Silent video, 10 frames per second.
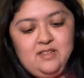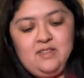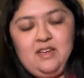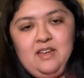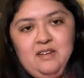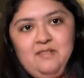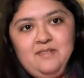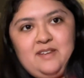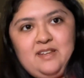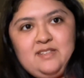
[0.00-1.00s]
They have
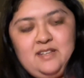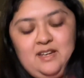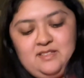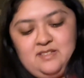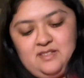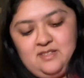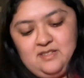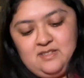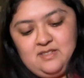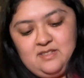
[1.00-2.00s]
nice cases.